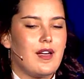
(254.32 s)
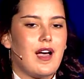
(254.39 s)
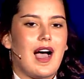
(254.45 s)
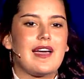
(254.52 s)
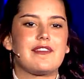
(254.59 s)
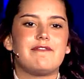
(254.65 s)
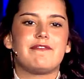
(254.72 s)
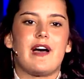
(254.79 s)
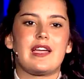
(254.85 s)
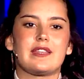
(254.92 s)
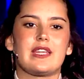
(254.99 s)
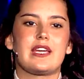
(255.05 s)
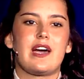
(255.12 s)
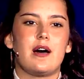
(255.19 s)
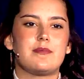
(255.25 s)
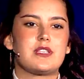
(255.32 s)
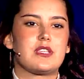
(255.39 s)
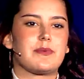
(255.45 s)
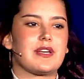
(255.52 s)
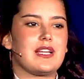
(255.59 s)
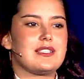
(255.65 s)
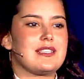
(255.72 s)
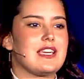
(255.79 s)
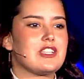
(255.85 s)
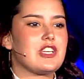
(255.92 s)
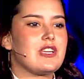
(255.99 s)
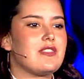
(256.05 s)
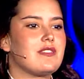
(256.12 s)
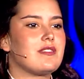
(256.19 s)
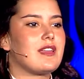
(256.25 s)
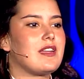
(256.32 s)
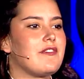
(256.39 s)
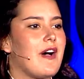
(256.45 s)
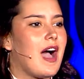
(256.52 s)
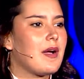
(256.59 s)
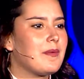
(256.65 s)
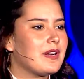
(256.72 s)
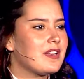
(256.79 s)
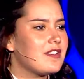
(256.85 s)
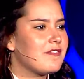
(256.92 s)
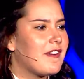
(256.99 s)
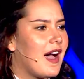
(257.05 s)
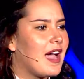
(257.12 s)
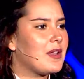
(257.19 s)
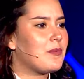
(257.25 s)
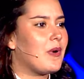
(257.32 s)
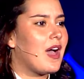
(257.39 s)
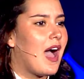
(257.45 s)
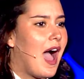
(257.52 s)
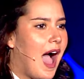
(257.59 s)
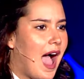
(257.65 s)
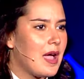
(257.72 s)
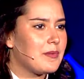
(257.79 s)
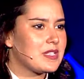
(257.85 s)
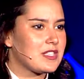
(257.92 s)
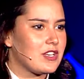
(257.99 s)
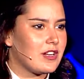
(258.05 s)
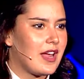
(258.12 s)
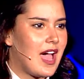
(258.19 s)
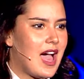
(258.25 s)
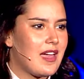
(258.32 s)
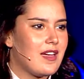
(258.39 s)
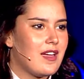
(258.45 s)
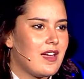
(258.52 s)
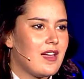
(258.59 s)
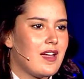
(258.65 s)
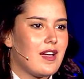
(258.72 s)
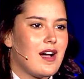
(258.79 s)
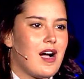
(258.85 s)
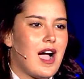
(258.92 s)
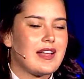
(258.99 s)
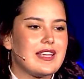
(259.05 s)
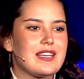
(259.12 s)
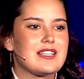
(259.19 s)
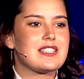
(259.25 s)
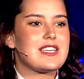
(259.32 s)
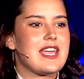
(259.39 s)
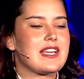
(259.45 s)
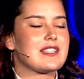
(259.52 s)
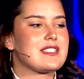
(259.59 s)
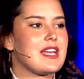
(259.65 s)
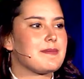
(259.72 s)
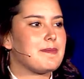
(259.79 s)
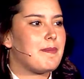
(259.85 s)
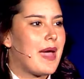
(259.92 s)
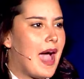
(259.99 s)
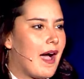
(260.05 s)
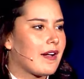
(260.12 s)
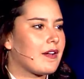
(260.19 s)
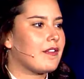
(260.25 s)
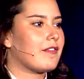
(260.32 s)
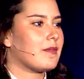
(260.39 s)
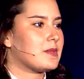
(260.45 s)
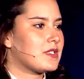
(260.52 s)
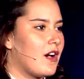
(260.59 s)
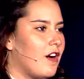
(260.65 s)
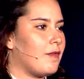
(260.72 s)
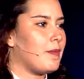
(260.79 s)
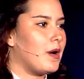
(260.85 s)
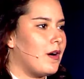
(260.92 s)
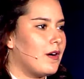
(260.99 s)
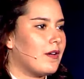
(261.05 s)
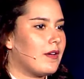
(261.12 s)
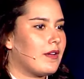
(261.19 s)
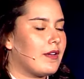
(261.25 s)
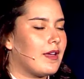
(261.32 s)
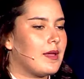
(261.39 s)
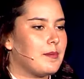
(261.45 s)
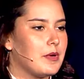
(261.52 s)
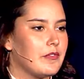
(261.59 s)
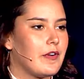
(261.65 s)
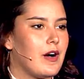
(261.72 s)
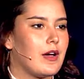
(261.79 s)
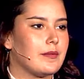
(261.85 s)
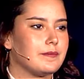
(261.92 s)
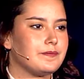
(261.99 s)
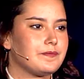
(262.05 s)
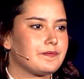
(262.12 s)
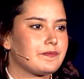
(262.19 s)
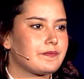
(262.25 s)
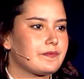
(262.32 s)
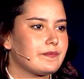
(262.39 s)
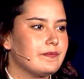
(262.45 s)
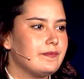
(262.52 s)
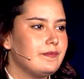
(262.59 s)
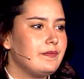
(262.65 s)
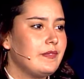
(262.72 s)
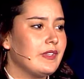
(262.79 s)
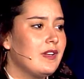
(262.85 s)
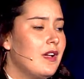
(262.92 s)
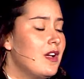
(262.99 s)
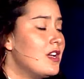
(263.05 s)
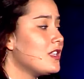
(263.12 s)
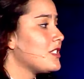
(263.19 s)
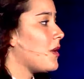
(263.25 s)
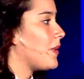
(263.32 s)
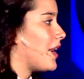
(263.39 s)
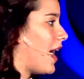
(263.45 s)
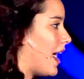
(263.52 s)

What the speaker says: I had finally come to the realization that if I wanted to find what I was good at, I needed to take a step back from softball and move on. So in